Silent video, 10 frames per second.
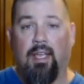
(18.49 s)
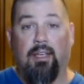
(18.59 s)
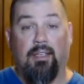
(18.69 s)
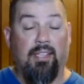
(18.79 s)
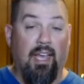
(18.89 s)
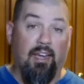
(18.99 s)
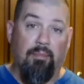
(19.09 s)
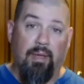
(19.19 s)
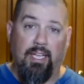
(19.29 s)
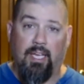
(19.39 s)
Decided to
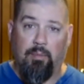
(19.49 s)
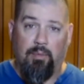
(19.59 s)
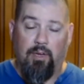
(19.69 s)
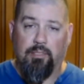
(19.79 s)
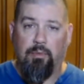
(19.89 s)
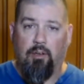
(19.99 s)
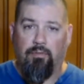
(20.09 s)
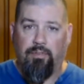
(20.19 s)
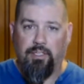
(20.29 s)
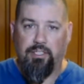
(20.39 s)
make up our
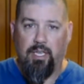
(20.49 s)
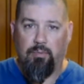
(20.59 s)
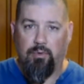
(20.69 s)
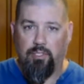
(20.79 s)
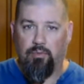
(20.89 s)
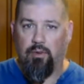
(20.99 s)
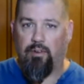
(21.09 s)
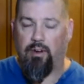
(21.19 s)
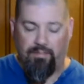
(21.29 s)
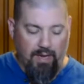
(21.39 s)
smoked fish dip, which is one of
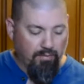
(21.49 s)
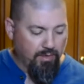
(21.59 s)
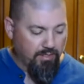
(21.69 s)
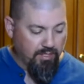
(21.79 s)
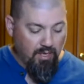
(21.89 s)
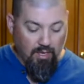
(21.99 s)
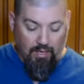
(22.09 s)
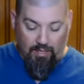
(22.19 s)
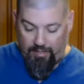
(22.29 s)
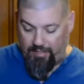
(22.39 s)
our favorites.
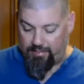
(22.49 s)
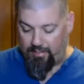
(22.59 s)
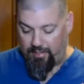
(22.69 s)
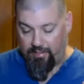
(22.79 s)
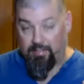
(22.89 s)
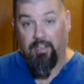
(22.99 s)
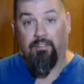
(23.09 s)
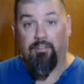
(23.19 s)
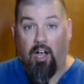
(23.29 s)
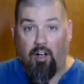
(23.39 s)
It's an
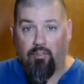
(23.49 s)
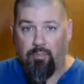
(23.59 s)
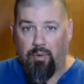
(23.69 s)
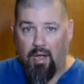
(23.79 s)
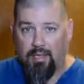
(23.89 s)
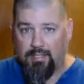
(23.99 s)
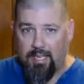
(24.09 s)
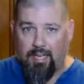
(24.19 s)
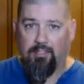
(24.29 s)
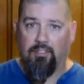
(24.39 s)
involved
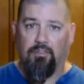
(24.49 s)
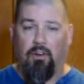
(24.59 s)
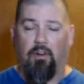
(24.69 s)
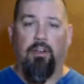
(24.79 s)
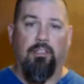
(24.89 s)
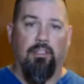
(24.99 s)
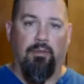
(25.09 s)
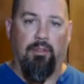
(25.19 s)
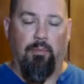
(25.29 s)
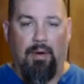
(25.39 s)
process as far as the
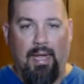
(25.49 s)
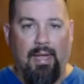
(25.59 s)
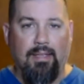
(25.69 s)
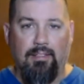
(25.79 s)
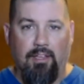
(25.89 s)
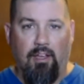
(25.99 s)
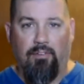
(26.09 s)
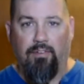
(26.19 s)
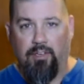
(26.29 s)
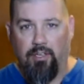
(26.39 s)
brines and all
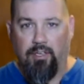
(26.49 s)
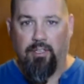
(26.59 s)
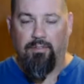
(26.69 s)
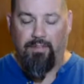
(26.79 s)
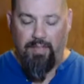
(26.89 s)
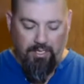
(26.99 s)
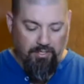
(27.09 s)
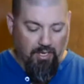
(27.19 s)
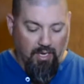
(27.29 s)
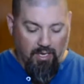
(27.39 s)
for cooking the fish.
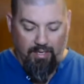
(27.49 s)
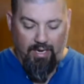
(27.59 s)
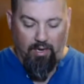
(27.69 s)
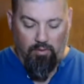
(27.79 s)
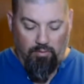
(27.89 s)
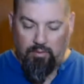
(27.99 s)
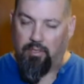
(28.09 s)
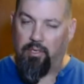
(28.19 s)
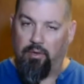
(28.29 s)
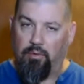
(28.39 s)
Now,
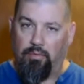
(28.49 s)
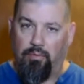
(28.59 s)
you know,